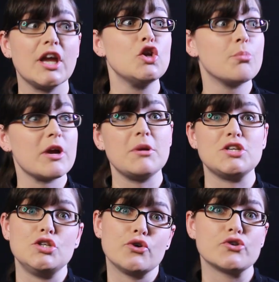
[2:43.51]
can you bring me
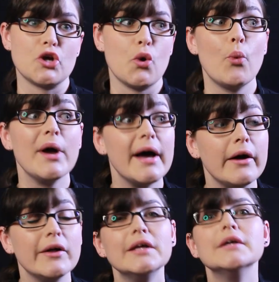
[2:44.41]
to your show?
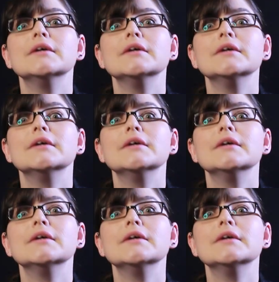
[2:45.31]
Well,